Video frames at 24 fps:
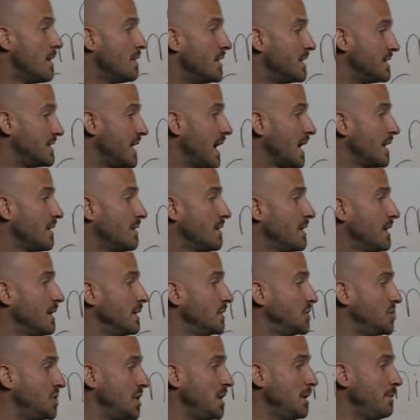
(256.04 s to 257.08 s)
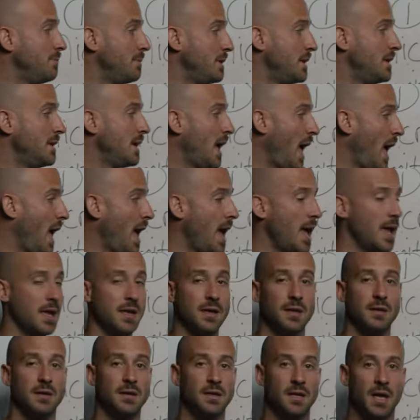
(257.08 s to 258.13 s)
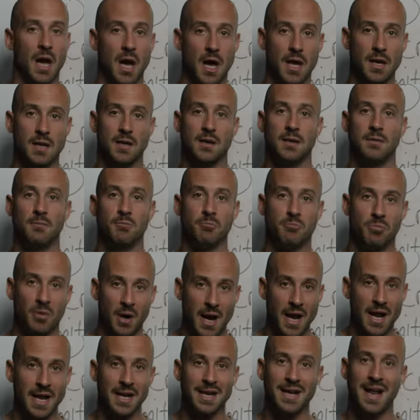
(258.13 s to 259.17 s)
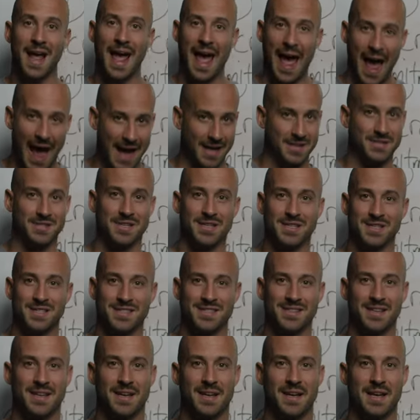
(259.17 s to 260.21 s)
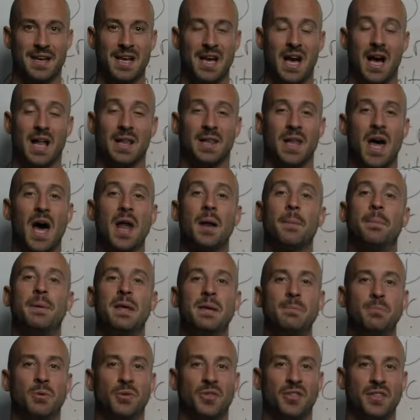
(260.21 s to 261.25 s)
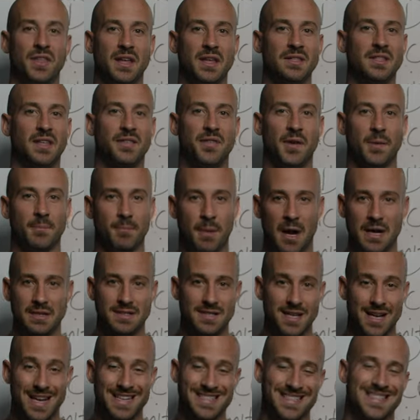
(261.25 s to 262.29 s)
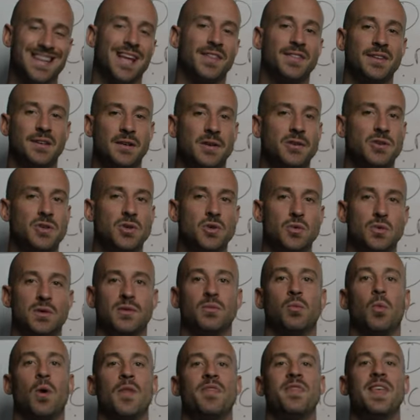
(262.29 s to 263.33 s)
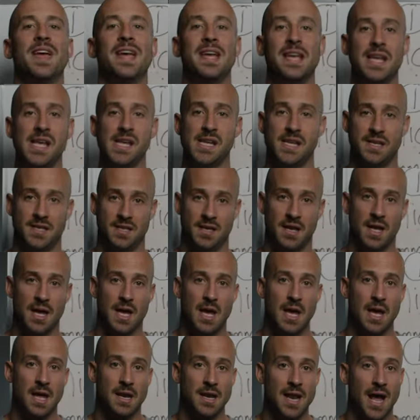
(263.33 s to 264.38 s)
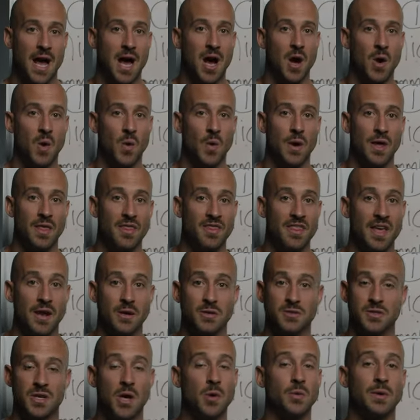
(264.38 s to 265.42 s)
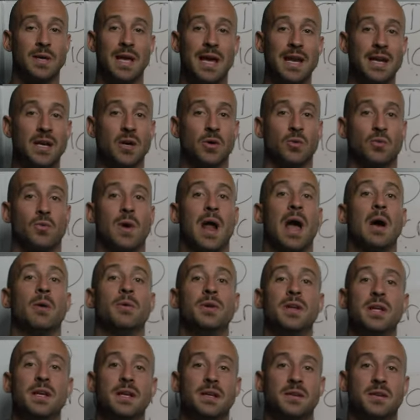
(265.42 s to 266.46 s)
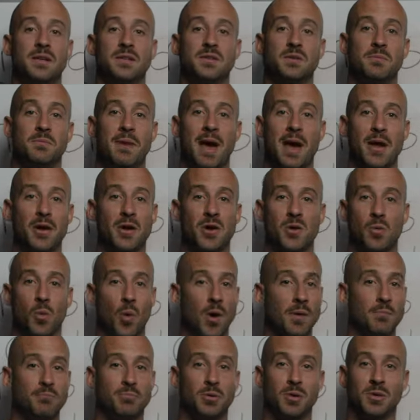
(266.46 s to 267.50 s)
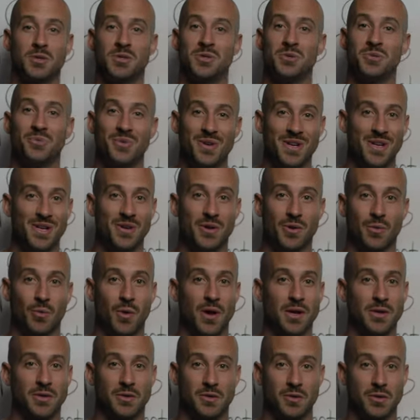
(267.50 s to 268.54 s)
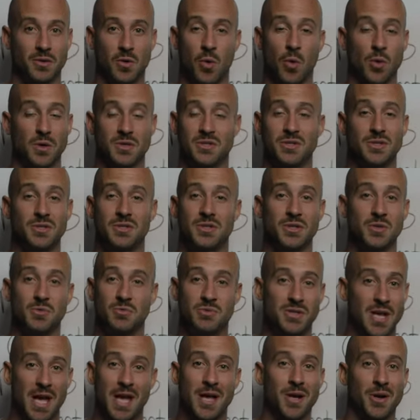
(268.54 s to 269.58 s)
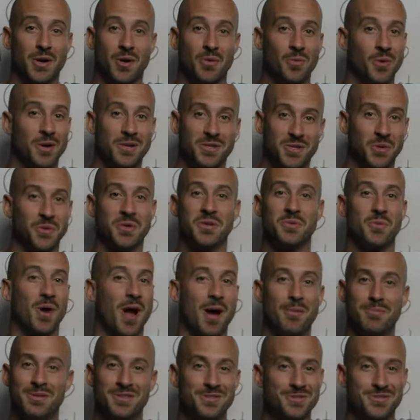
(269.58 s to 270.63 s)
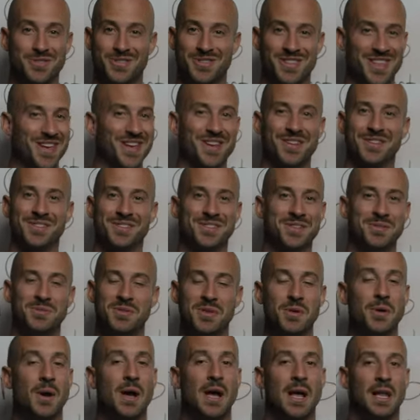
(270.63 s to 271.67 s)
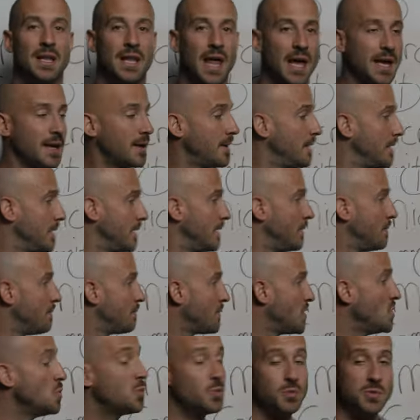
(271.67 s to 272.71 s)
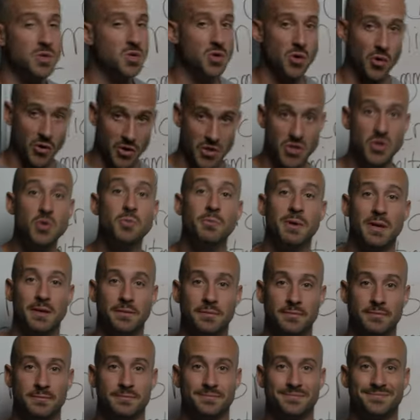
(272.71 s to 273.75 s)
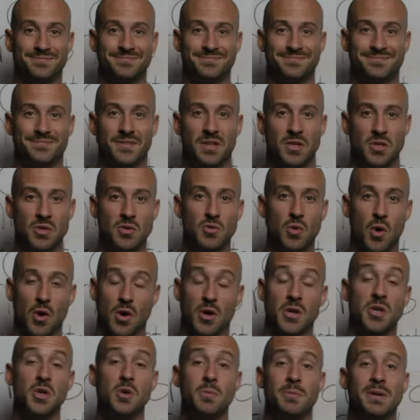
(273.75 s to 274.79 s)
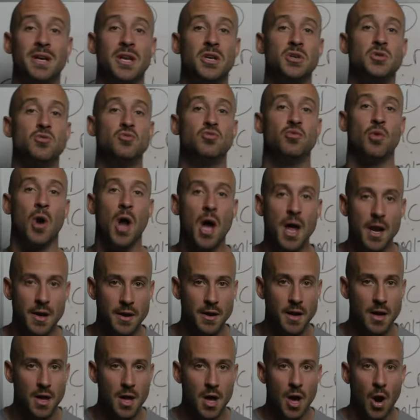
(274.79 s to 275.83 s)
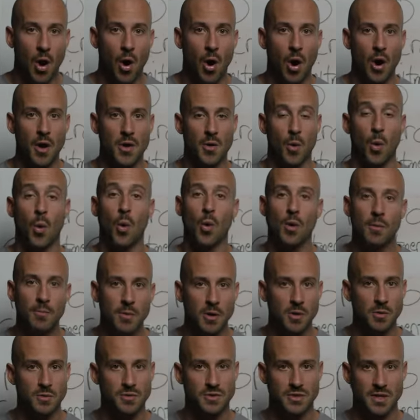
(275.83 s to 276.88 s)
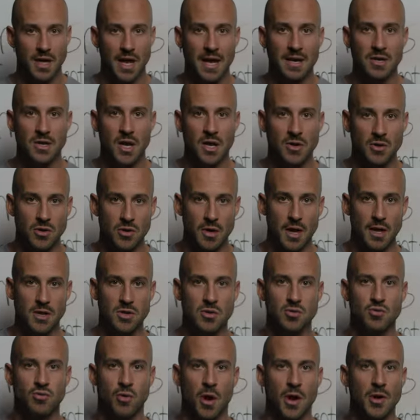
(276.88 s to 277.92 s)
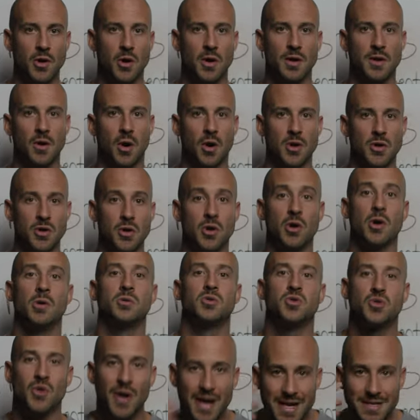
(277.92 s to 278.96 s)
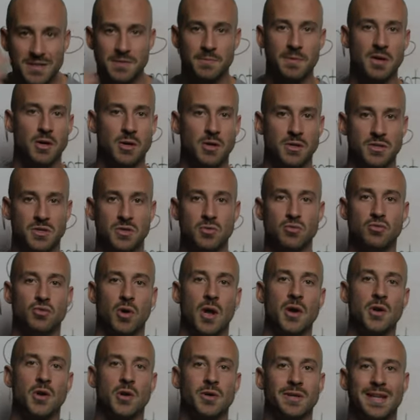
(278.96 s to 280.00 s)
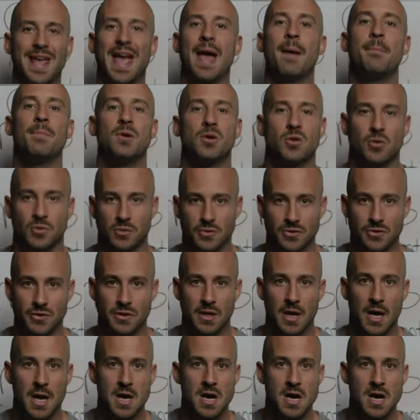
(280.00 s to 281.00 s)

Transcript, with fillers: The second thing, GBA, gut brain axis. A lot of people think that their mindset has nothing to do with what they eat. Now, there's no getting around it. It doesn't matter what books you read or what courses you take or what Tony Robbins things you do. Like, you, you're a human. You are a human and you run on hormones and, and you run on, on neurotransmitters, you run on chemicals,